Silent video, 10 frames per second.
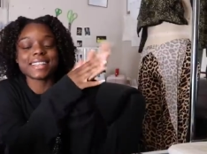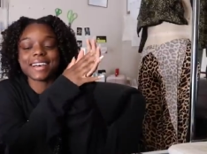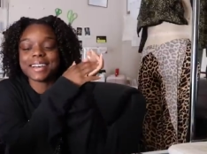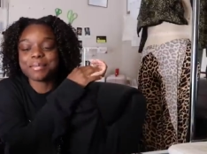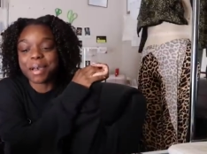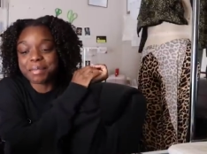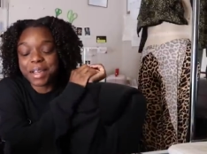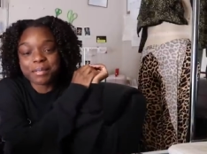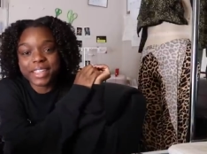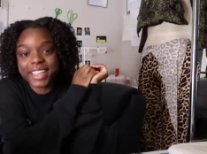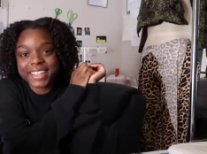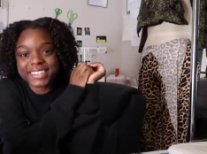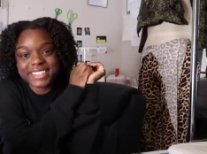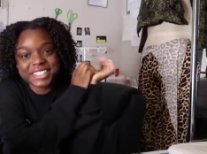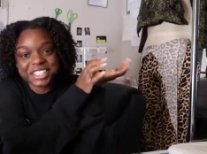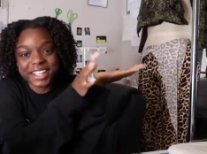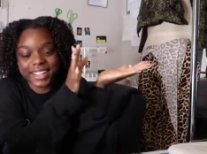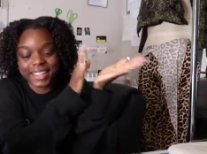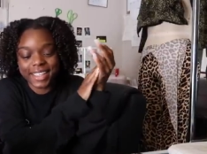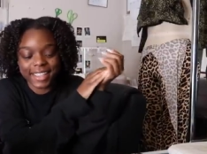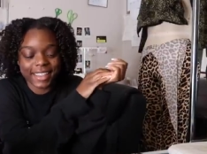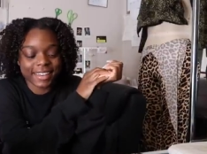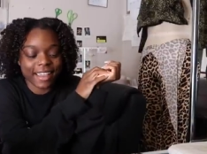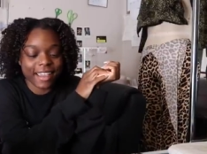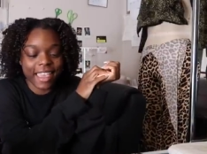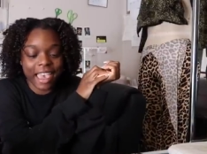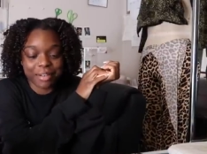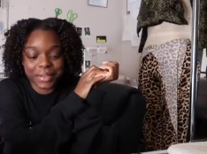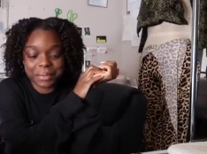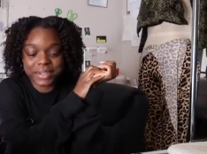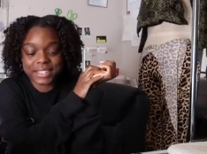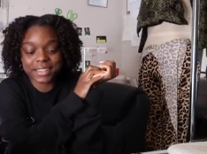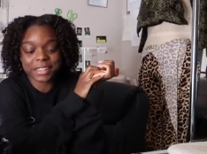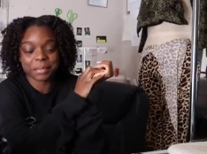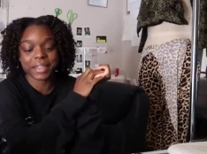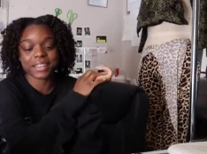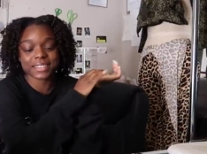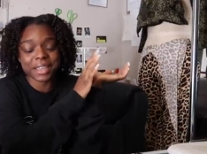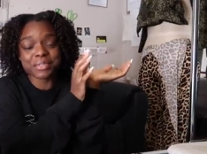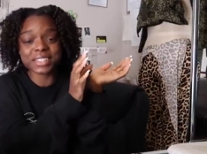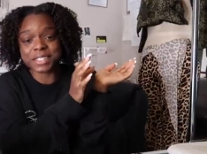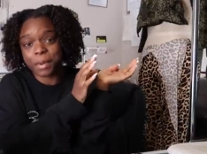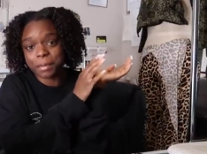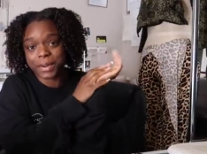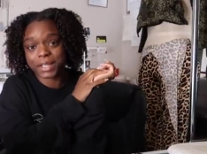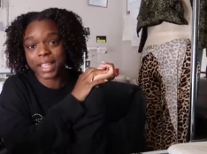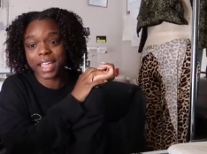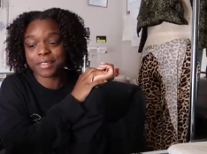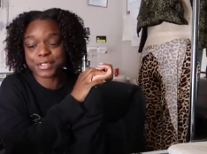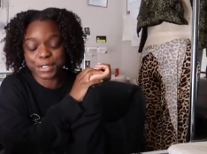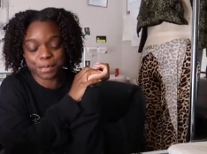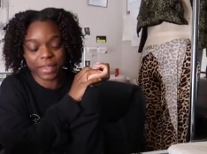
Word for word: Um, I'm coming in to check in. I haven't recently because ever since my birthday, I've just